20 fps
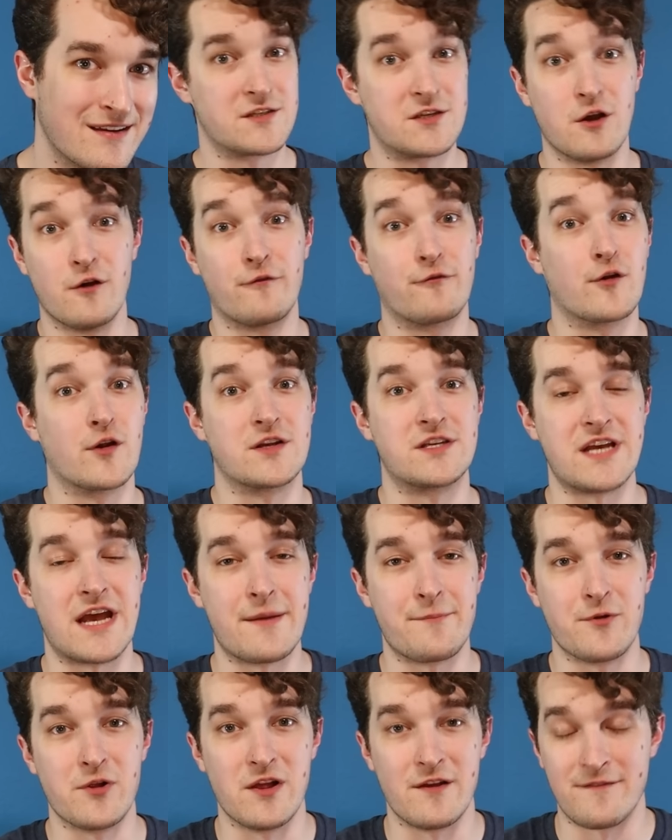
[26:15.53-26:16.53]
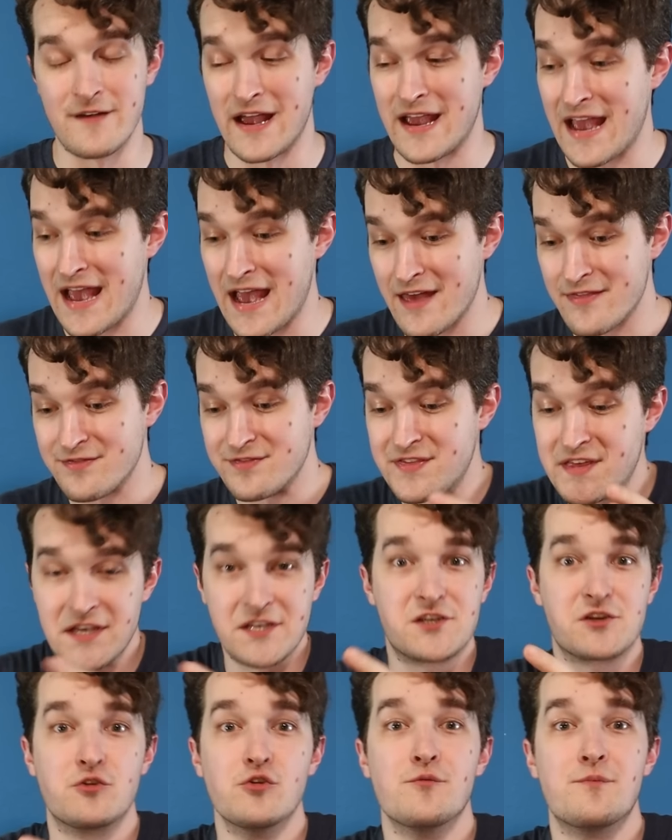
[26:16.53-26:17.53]
So for example, if I had
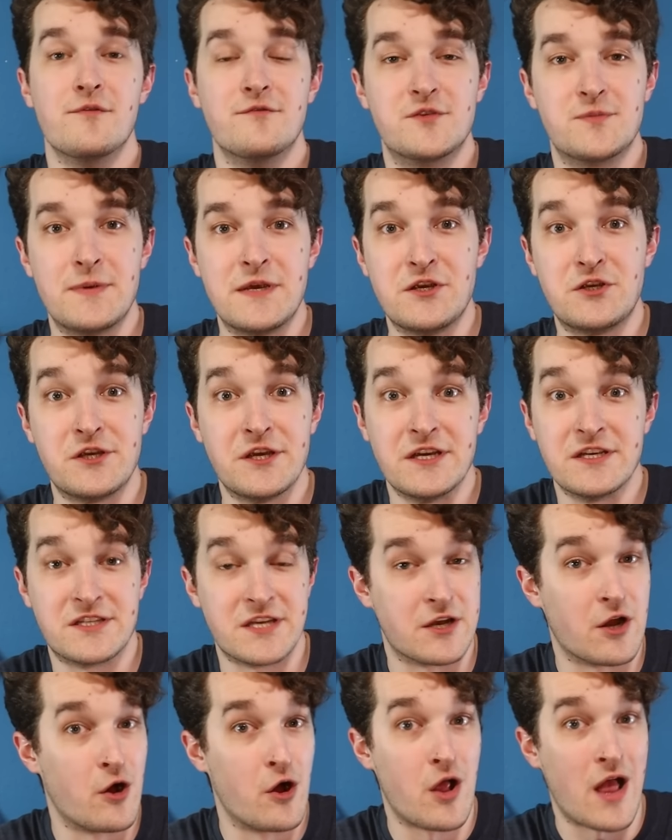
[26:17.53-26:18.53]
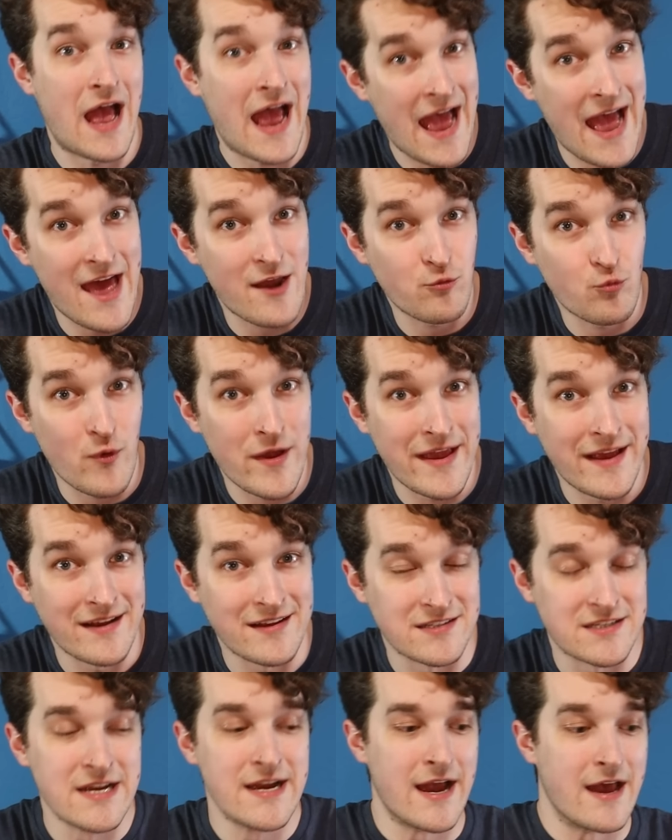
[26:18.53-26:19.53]
this group of species that all had
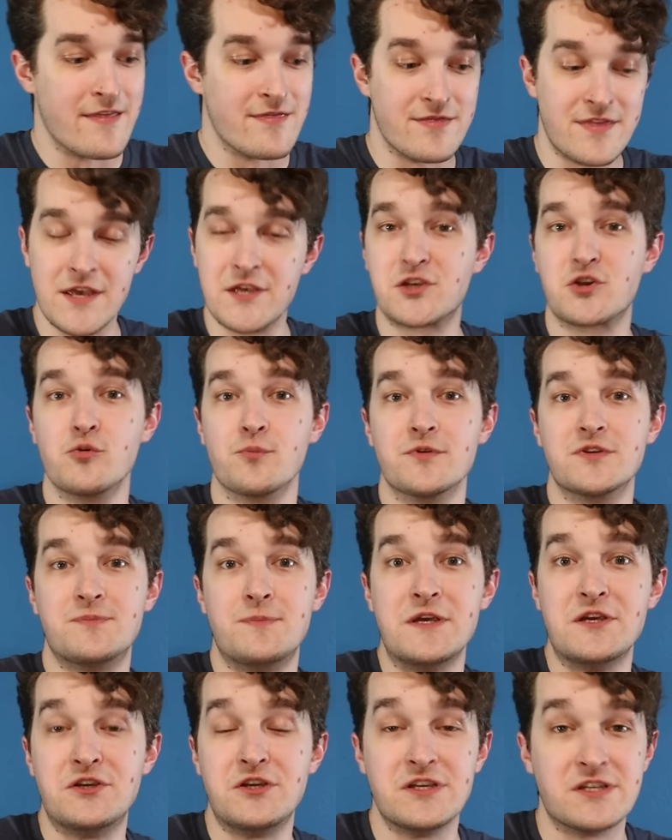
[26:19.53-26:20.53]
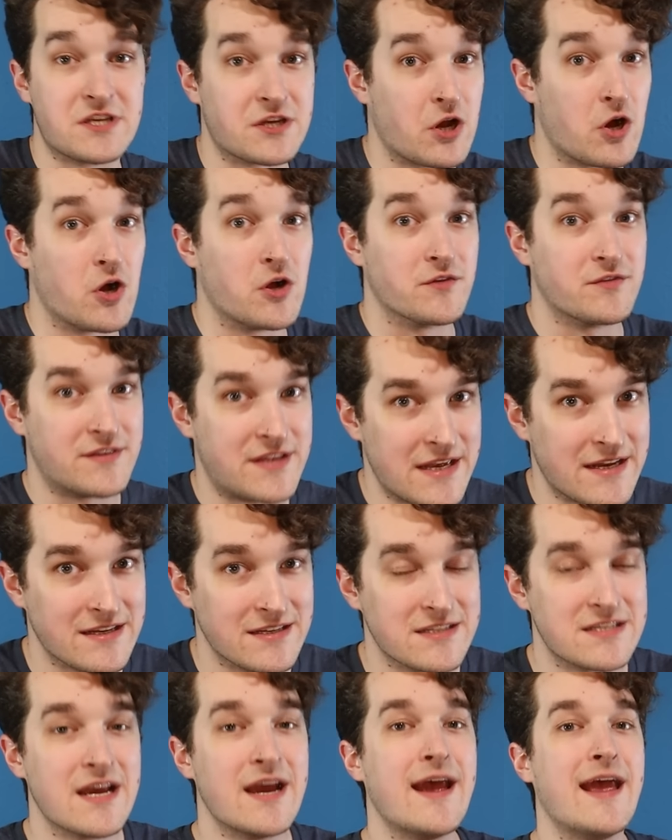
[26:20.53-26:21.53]
wings and this group of species that all
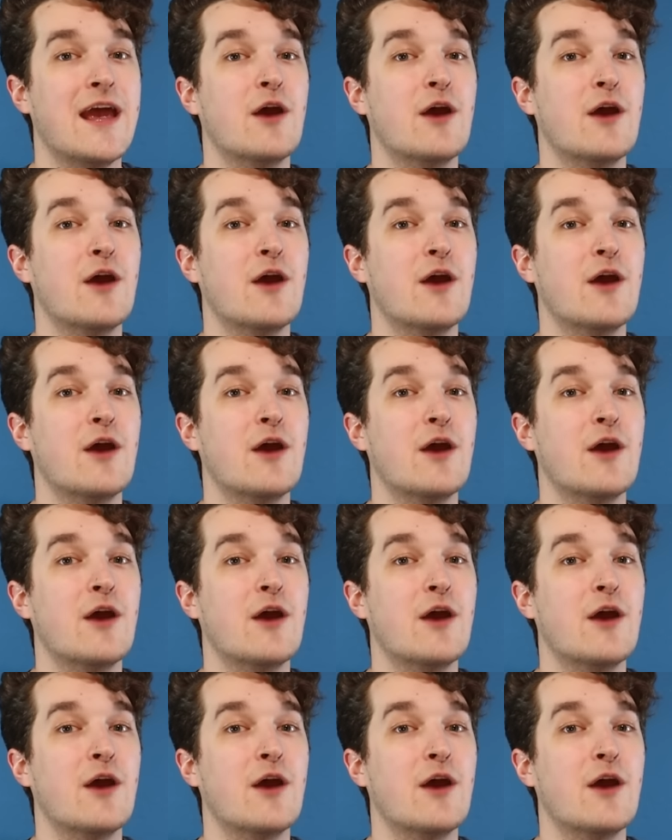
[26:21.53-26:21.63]
didn't,